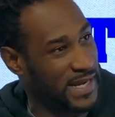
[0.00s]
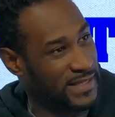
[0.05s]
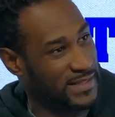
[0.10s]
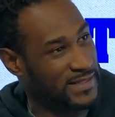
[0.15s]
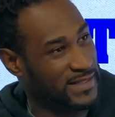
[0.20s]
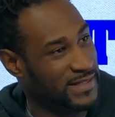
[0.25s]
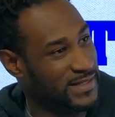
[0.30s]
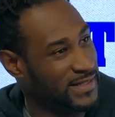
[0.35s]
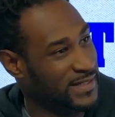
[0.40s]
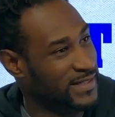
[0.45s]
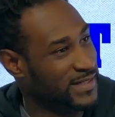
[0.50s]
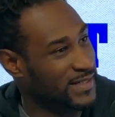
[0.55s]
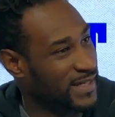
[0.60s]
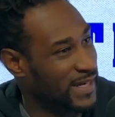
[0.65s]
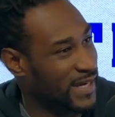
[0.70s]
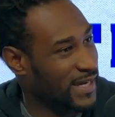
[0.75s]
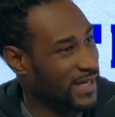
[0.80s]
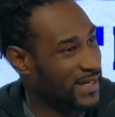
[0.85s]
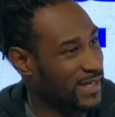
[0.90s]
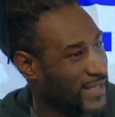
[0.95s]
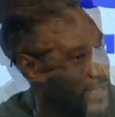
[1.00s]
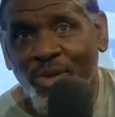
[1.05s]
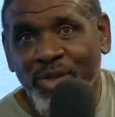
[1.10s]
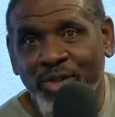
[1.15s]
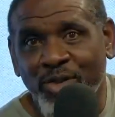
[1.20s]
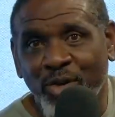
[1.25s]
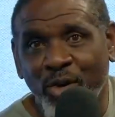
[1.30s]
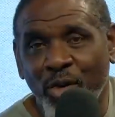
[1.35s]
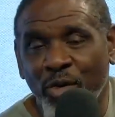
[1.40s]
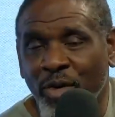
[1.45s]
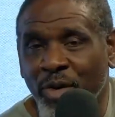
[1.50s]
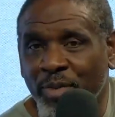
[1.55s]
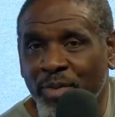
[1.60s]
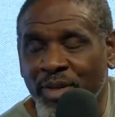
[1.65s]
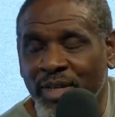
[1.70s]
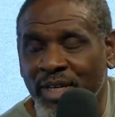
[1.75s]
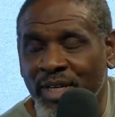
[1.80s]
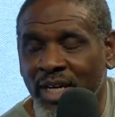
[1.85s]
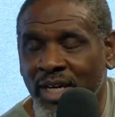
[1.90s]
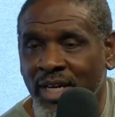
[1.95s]
man I, I, drove up to
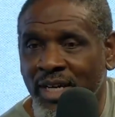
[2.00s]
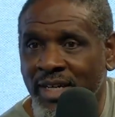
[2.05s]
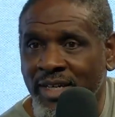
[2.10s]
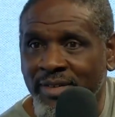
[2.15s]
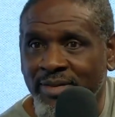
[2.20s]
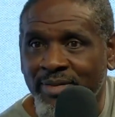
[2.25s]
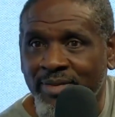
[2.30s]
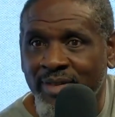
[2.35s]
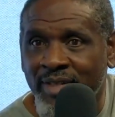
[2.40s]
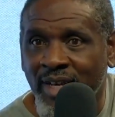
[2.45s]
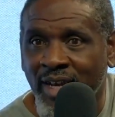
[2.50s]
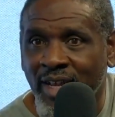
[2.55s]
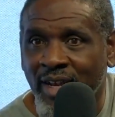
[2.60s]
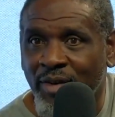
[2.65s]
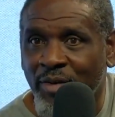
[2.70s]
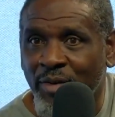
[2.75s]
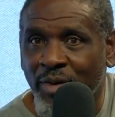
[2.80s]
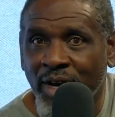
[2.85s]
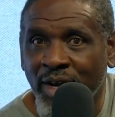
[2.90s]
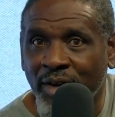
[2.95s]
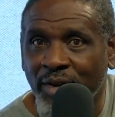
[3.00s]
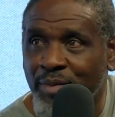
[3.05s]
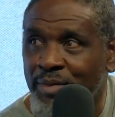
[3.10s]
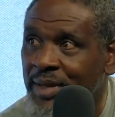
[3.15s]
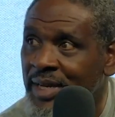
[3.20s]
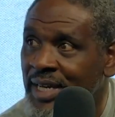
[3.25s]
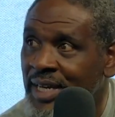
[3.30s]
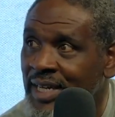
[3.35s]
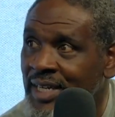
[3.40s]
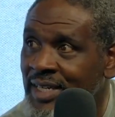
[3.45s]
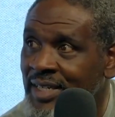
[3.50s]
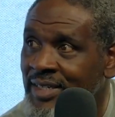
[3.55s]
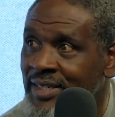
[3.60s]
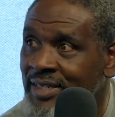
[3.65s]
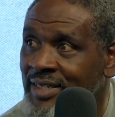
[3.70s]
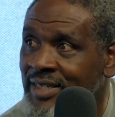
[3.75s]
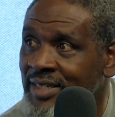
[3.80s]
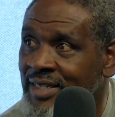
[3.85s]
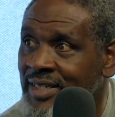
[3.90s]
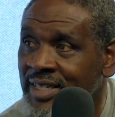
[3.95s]
uh, Colorado, man, and
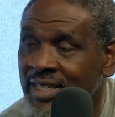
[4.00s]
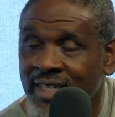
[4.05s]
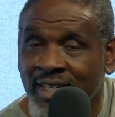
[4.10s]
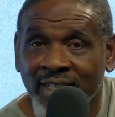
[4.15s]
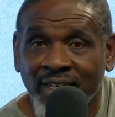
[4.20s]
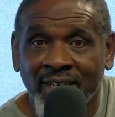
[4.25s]
uh-huh.